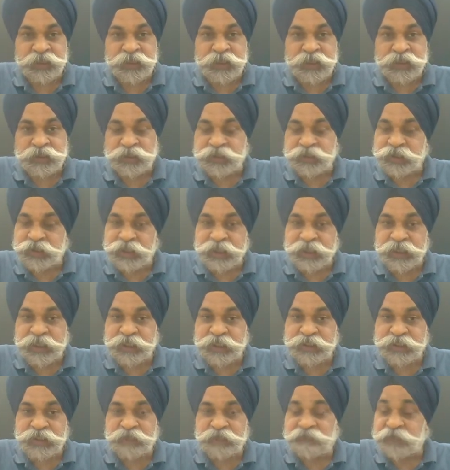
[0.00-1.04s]
So
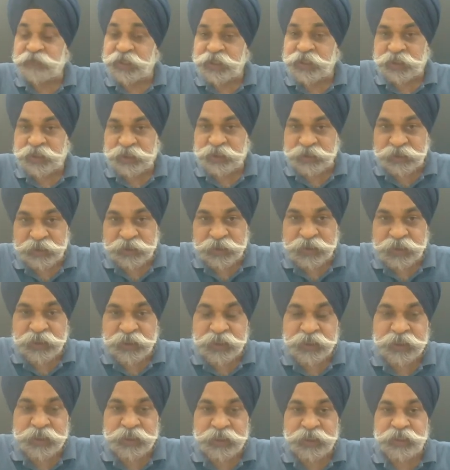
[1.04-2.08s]
silicates are very interesting,
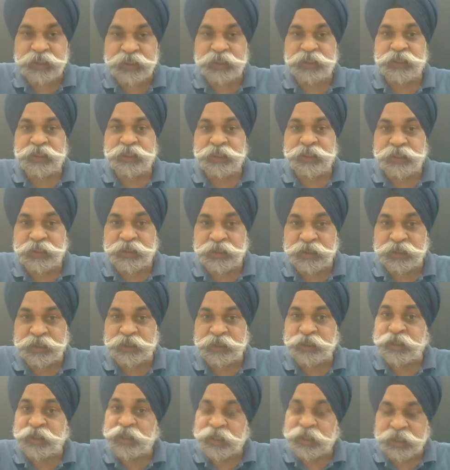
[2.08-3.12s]
and
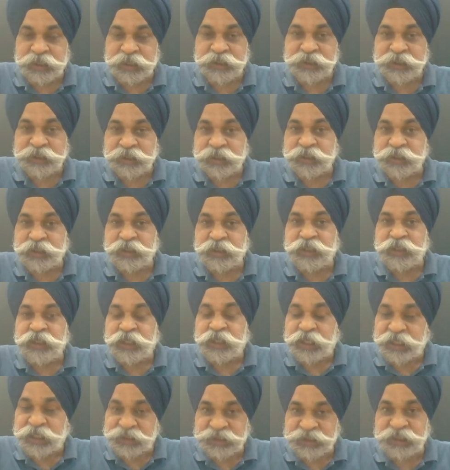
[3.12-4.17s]
let us see.
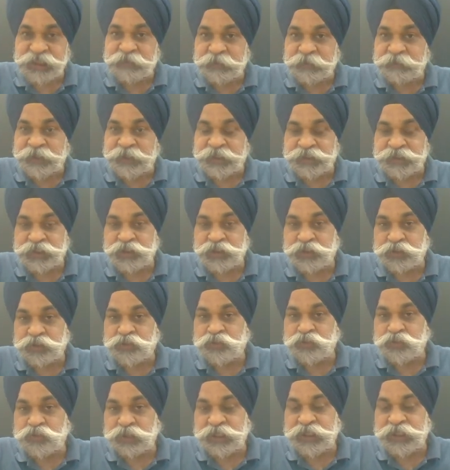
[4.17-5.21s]
I shall be placing
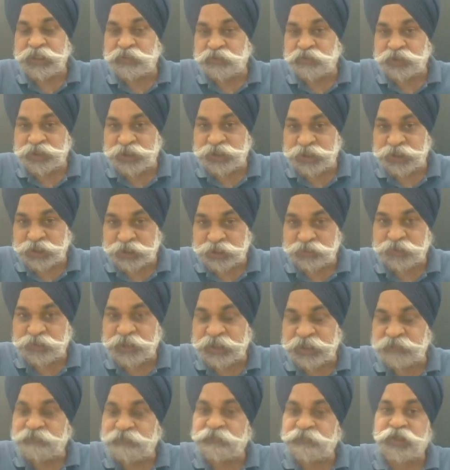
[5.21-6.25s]
2 3 questions
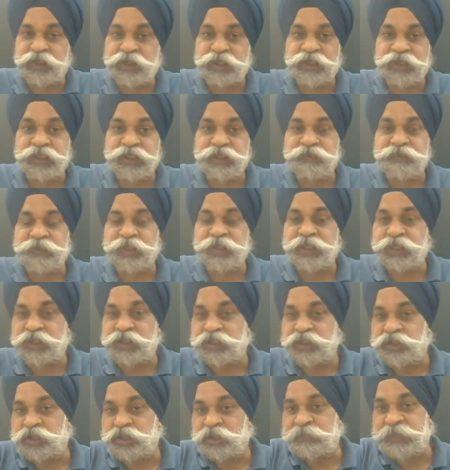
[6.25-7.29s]
today for this particular
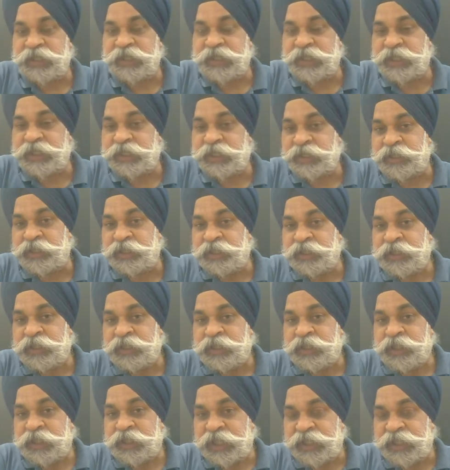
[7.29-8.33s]
topic, and
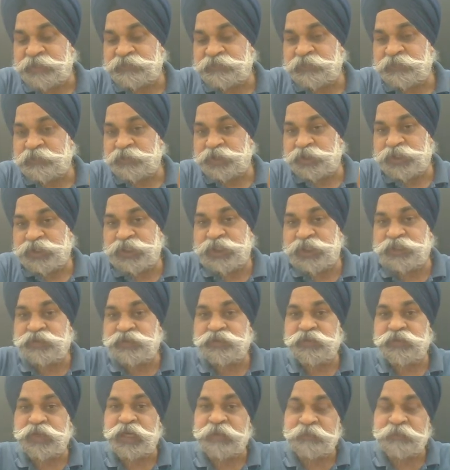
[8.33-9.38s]
as we proceed,
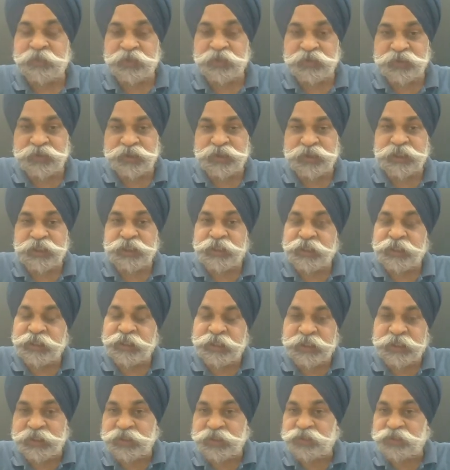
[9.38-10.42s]
you happen to see that
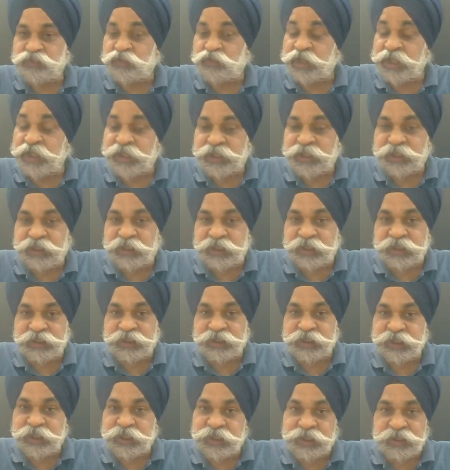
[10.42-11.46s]
it is quite
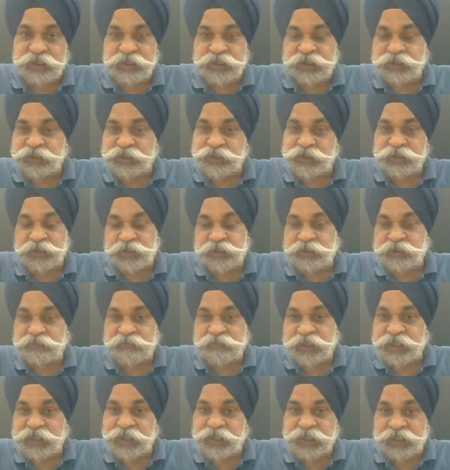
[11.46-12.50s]
interesting and a
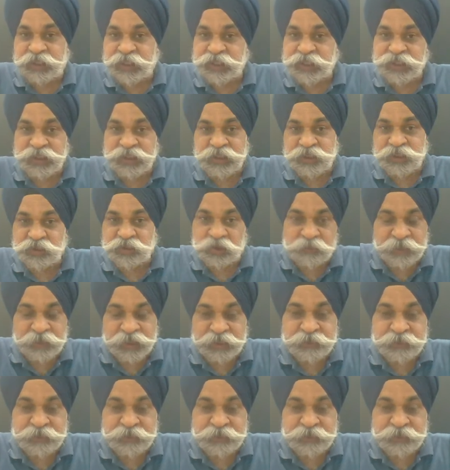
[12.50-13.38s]
very engaging topic.